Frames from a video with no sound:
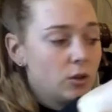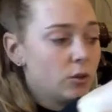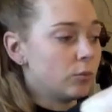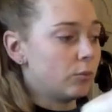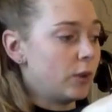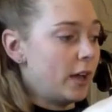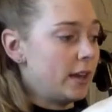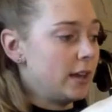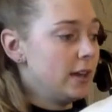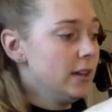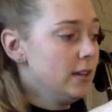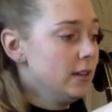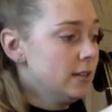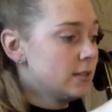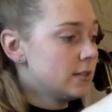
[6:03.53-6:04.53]
Ready,
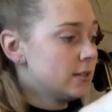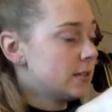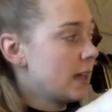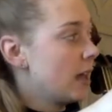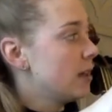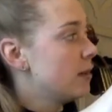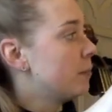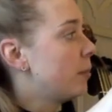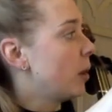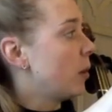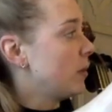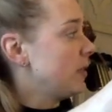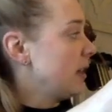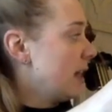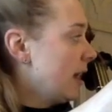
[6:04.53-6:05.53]
set, bow
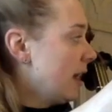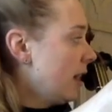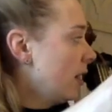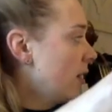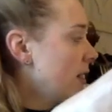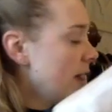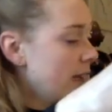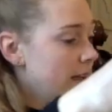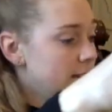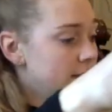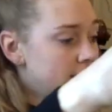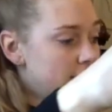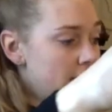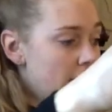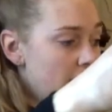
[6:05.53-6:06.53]
in the air, and
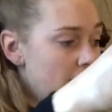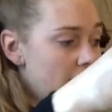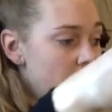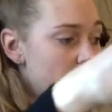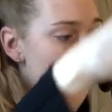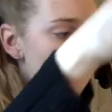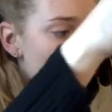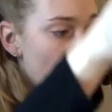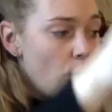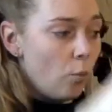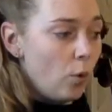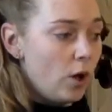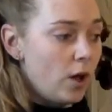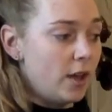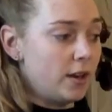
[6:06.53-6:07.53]
say
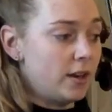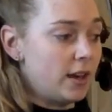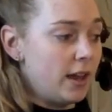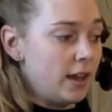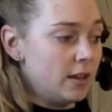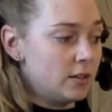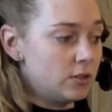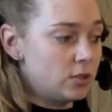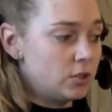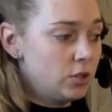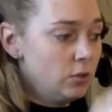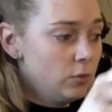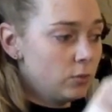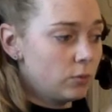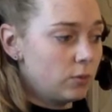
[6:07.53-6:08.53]
1 and 2
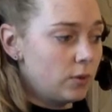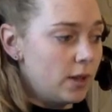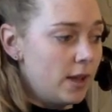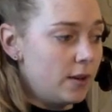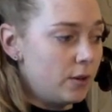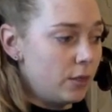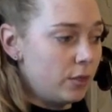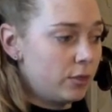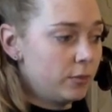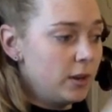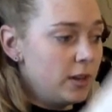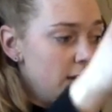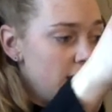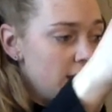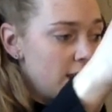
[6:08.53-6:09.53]
and
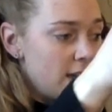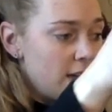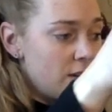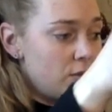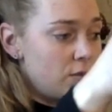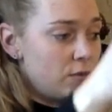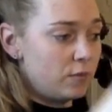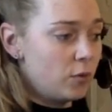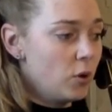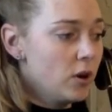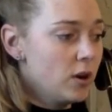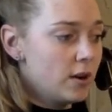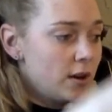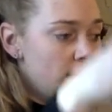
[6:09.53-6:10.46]
3 and 4 and